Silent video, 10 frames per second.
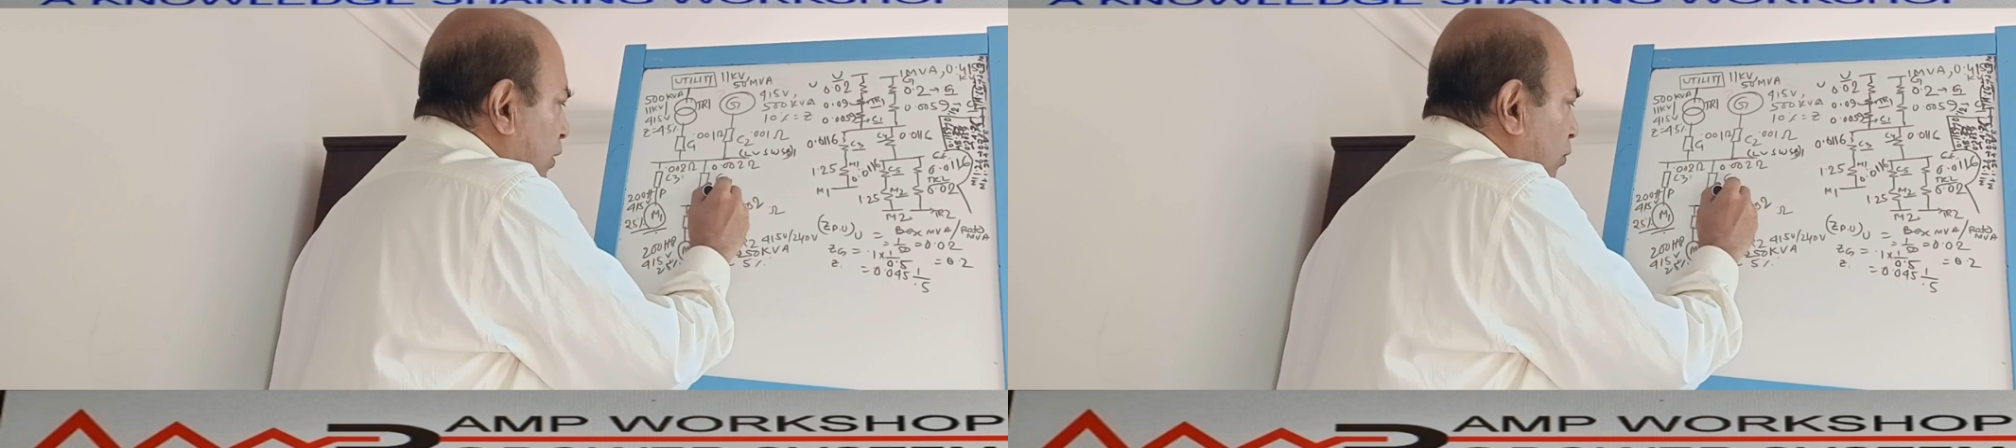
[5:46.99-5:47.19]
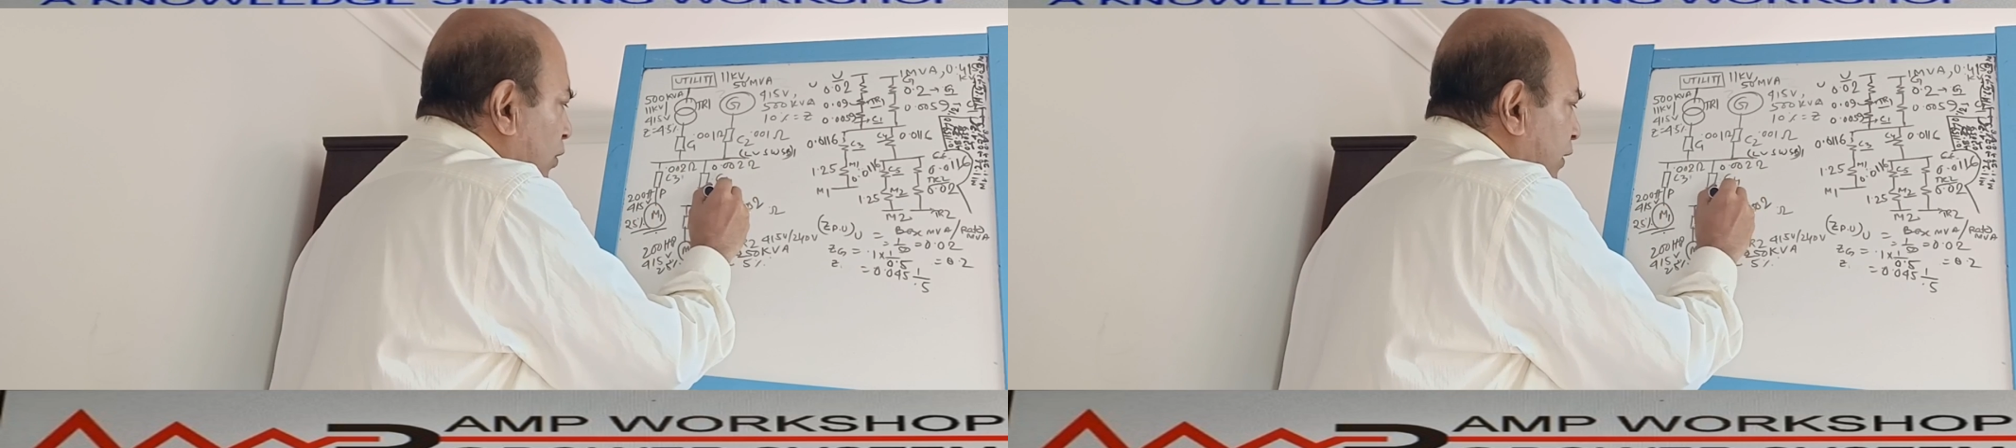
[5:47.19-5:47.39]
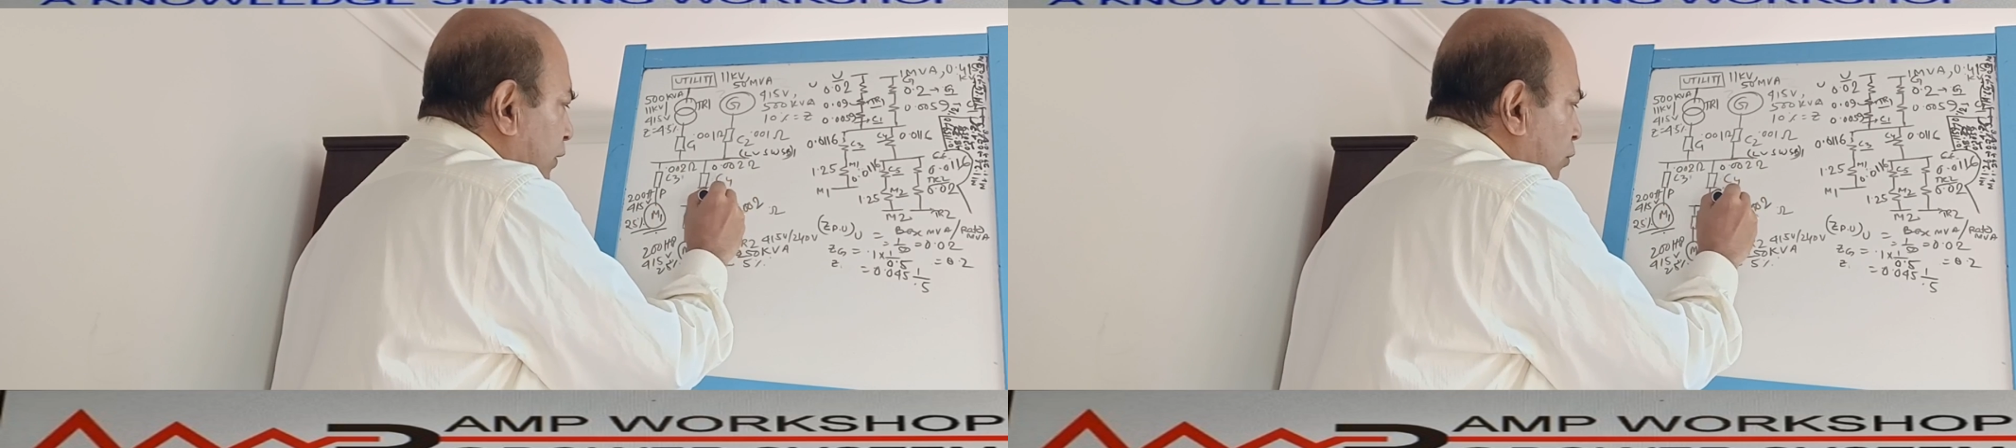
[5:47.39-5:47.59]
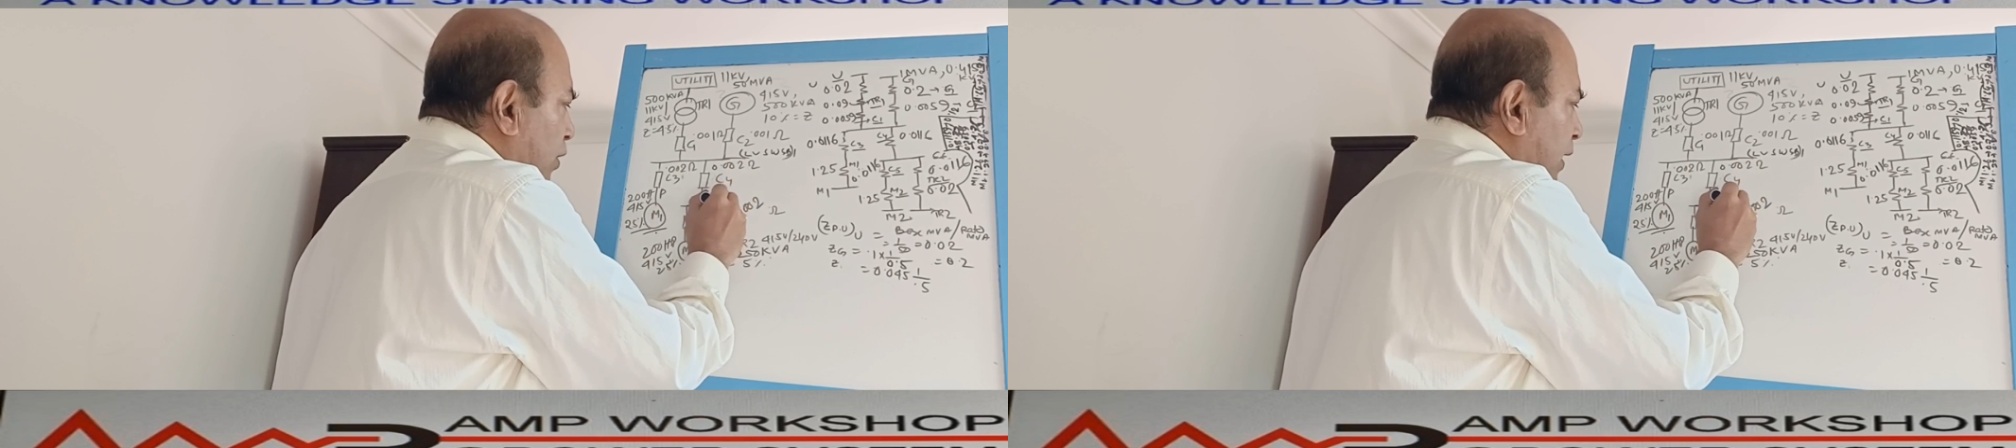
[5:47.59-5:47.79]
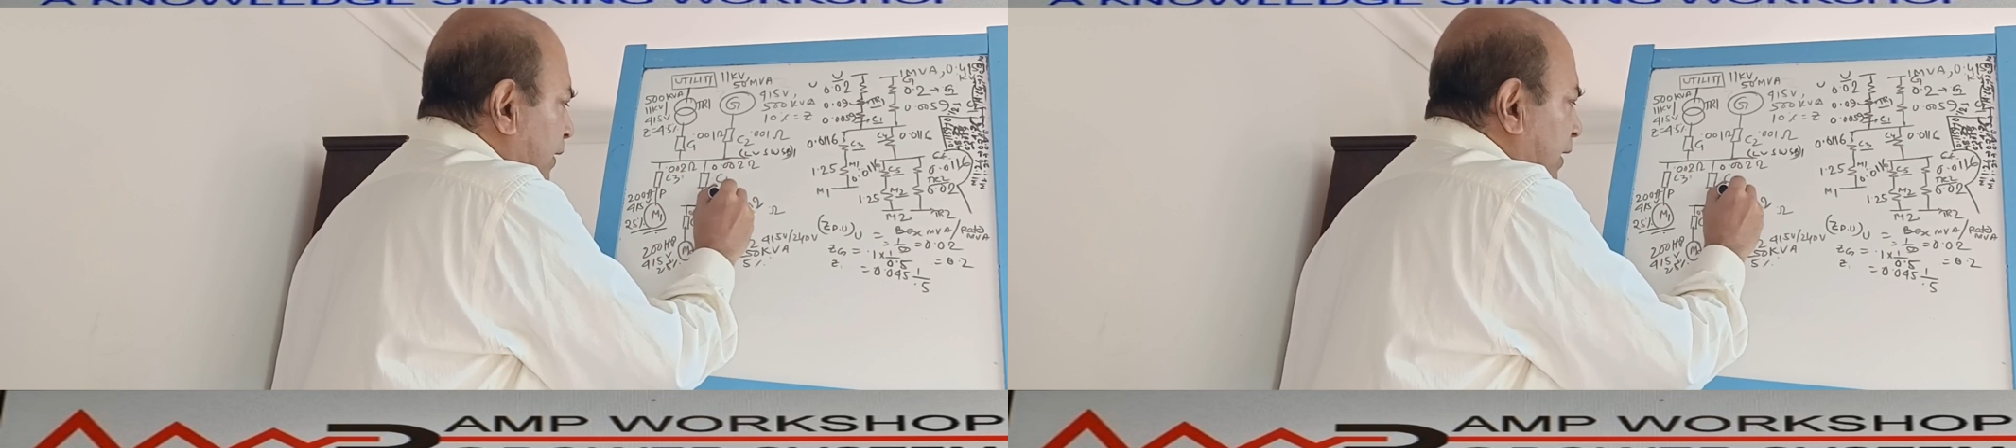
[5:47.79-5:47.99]
which is
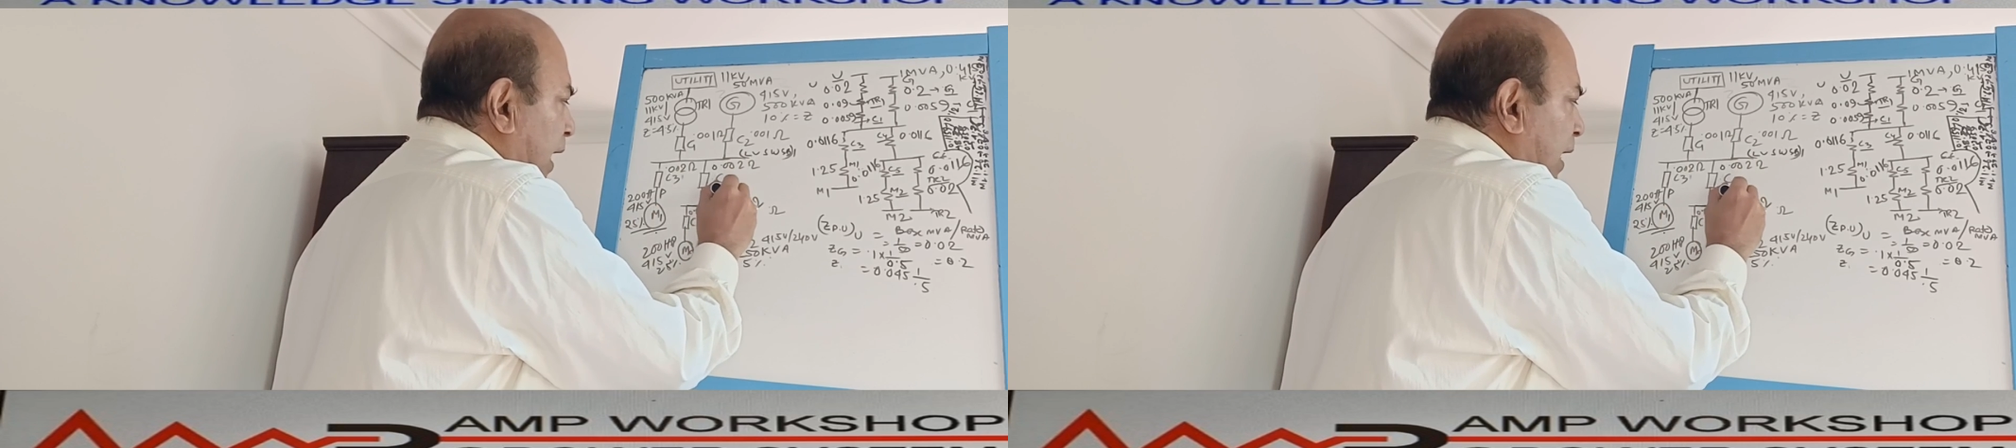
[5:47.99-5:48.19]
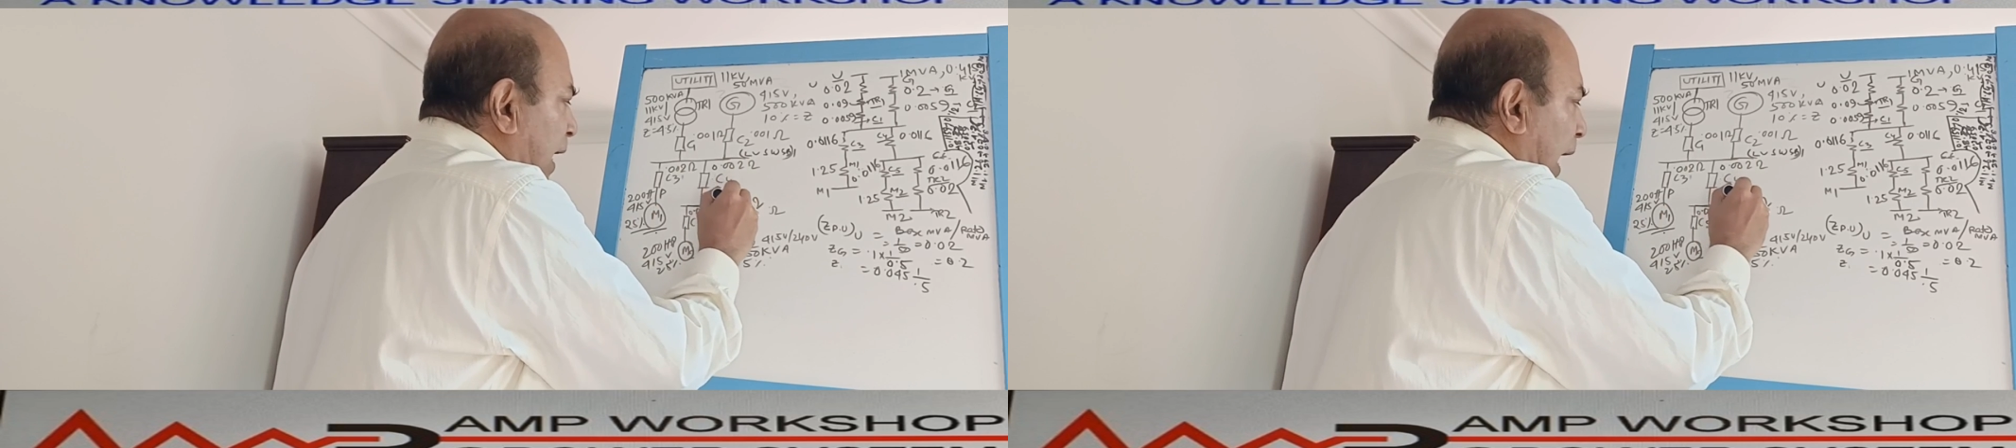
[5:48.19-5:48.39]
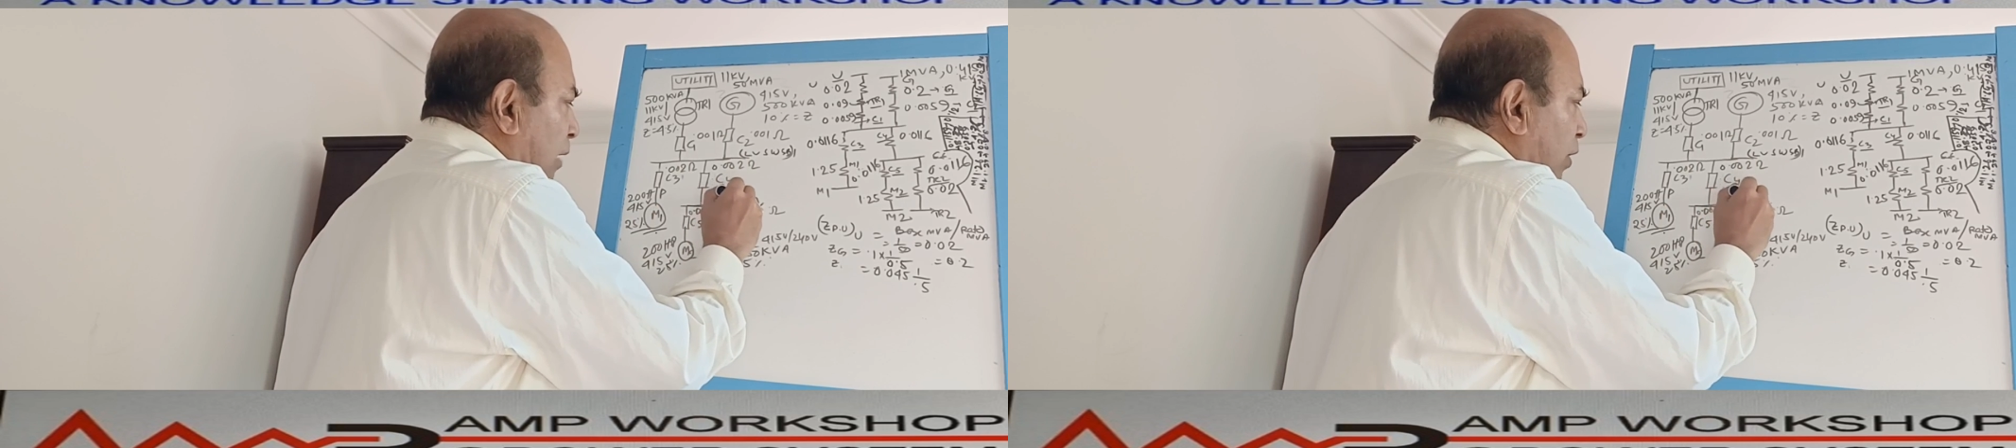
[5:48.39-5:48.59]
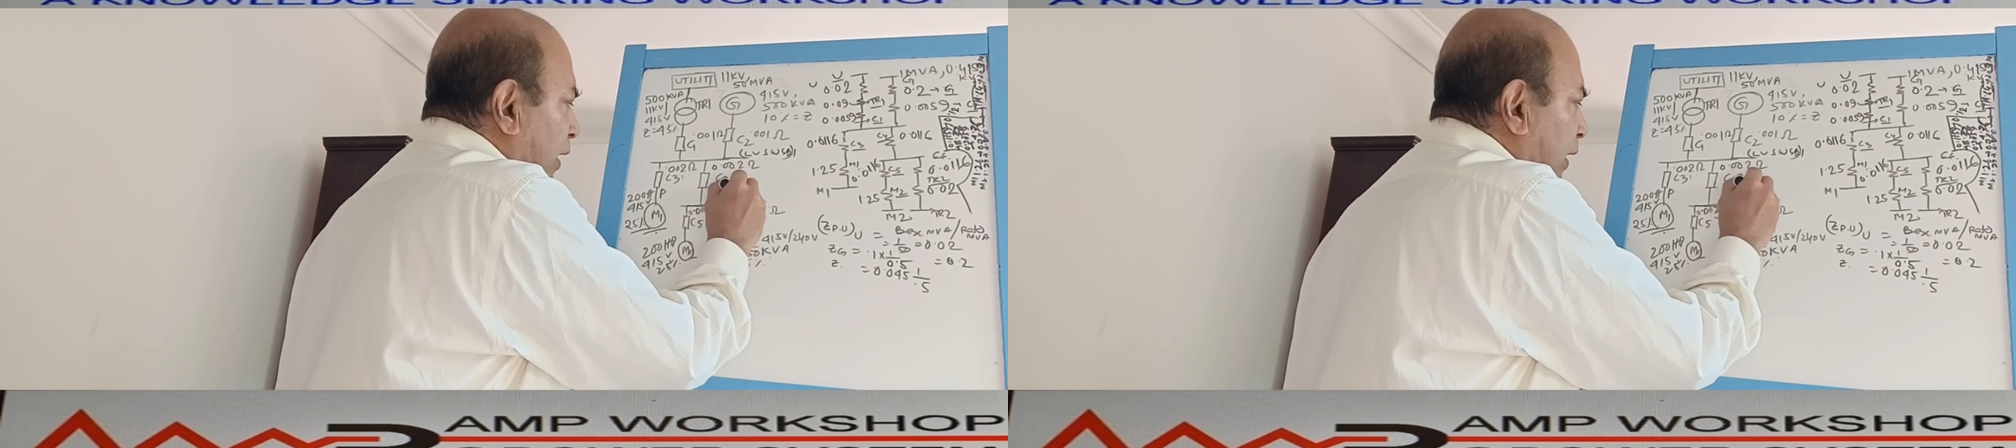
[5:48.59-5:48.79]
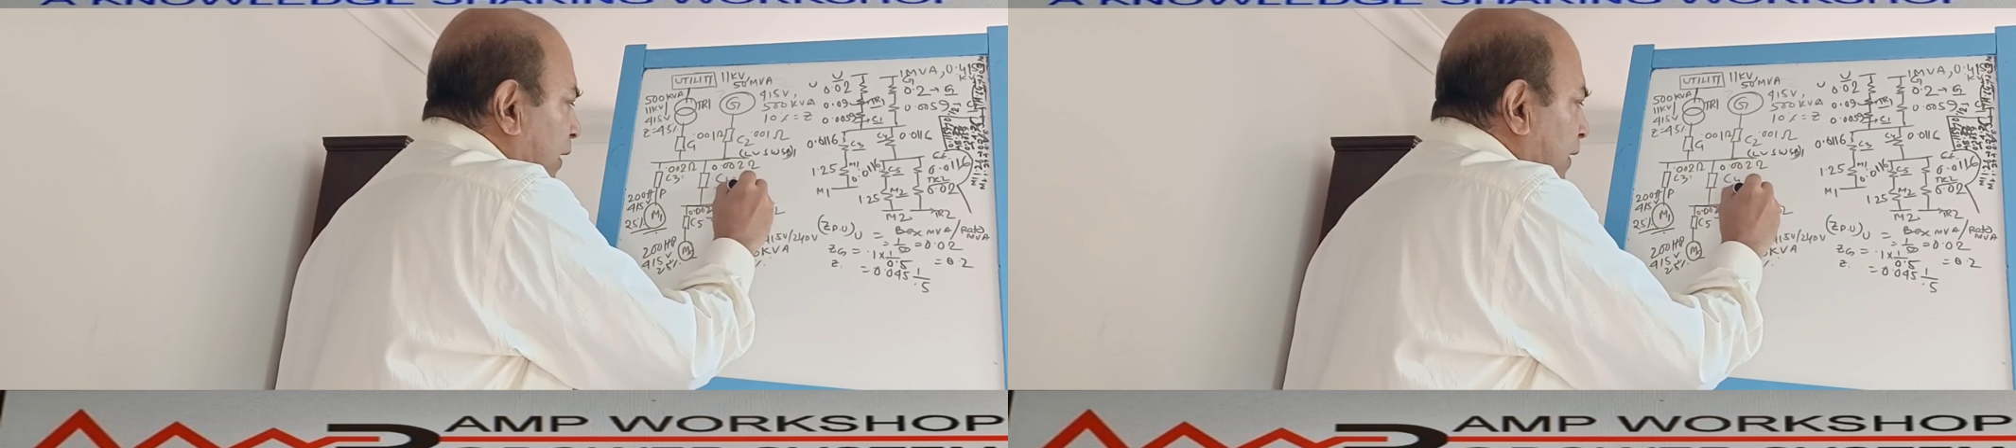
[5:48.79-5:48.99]
located slightly
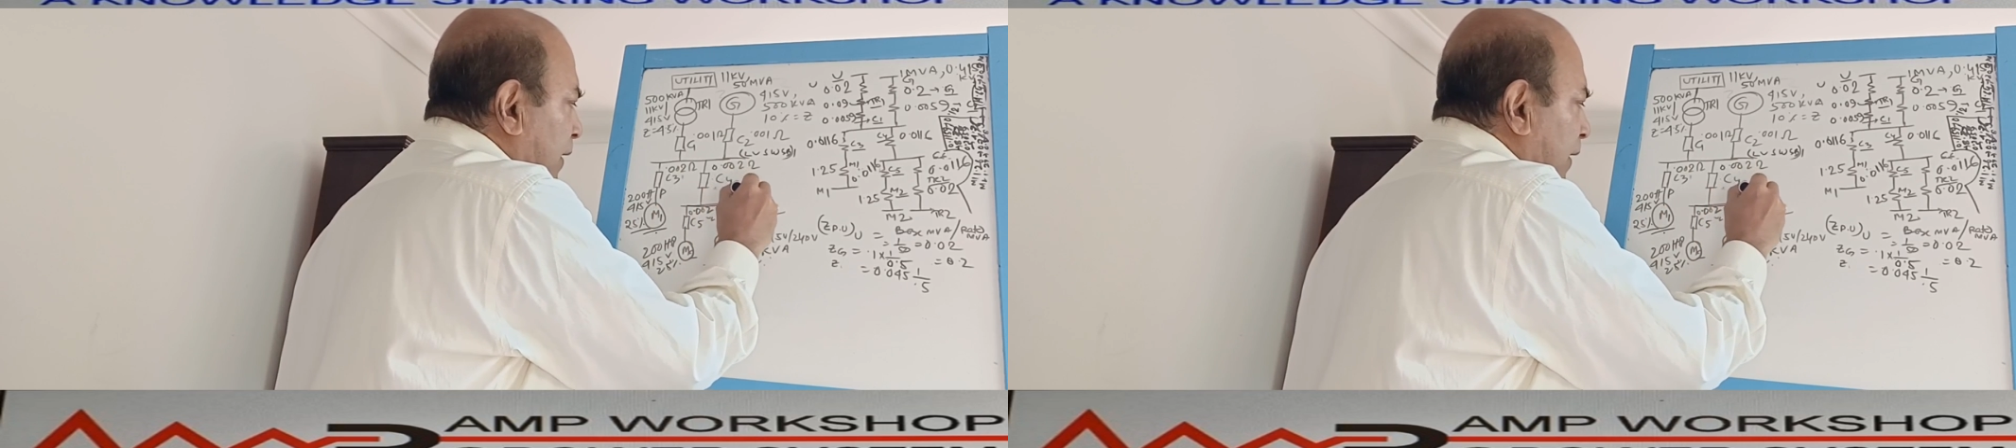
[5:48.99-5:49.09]
away.